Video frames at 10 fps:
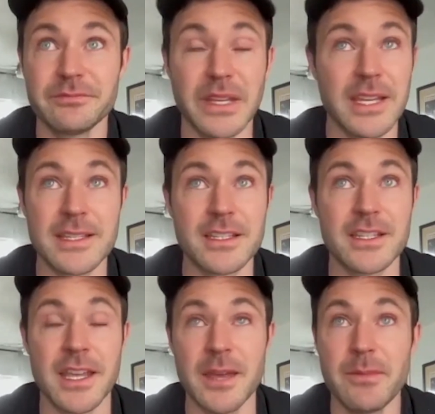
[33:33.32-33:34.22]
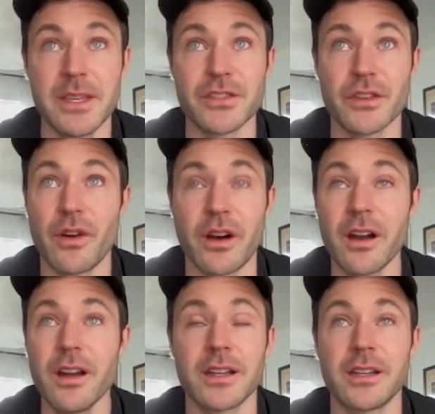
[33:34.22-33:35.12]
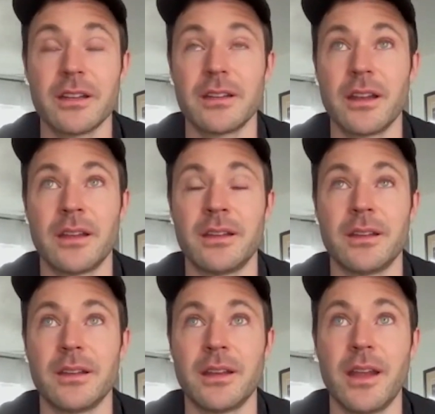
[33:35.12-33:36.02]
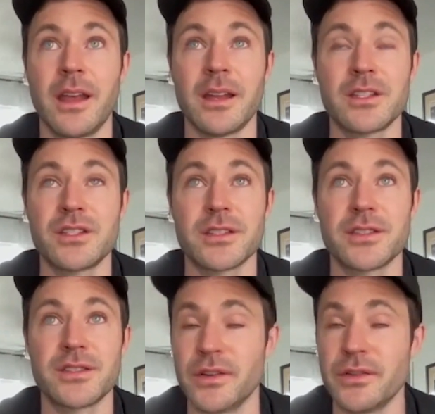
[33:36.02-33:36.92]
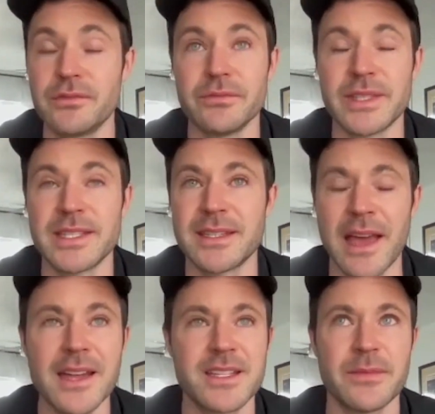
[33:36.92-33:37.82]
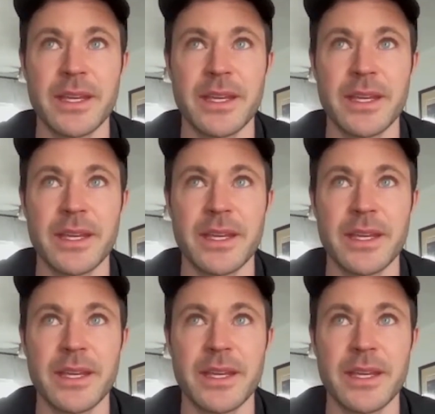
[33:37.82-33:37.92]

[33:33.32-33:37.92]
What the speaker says: because it just hit me so hard, and it's just so sad to